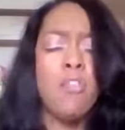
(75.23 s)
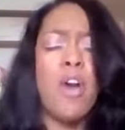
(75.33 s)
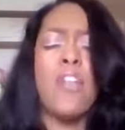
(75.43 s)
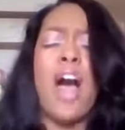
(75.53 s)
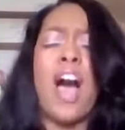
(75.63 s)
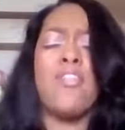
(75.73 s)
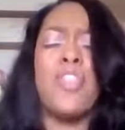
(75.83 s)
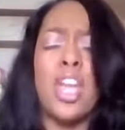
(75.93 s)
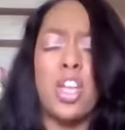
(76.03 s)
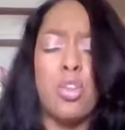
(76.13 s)
Father, I
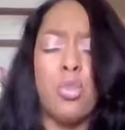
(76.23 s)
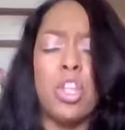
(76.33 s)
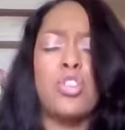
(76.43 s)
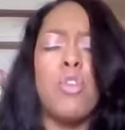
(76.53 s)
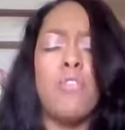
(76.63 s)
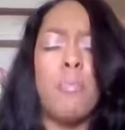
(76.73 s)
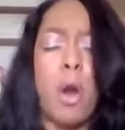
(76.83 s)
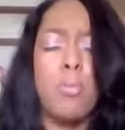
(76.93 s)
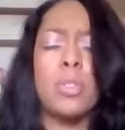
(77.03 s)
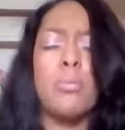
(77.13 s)
thank you that you have
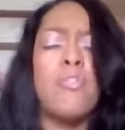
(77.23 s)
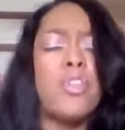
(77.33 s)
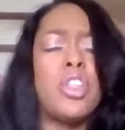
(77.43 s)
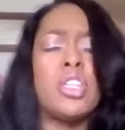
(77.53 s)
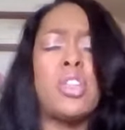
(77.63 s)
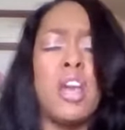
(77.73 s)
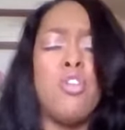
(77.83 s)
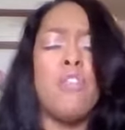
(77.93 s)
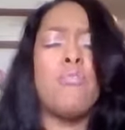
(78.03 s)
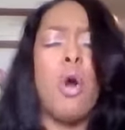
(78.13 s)
purposed me for this day.
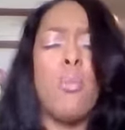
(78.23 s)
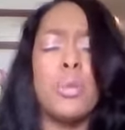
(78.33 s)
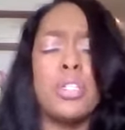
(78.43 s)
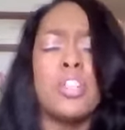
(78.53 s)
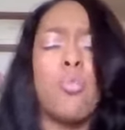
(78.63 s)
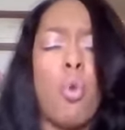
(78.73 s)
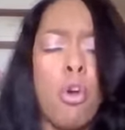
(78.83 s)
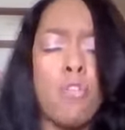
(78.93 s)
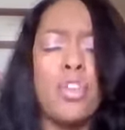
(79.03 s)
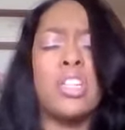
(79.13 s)
You have purposed this
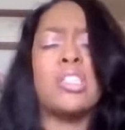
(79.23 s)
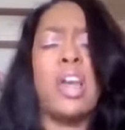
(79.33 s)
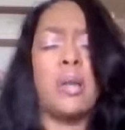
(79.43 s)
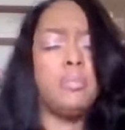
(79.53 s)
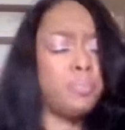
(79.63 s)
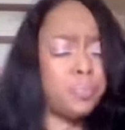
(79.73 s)
word for this day.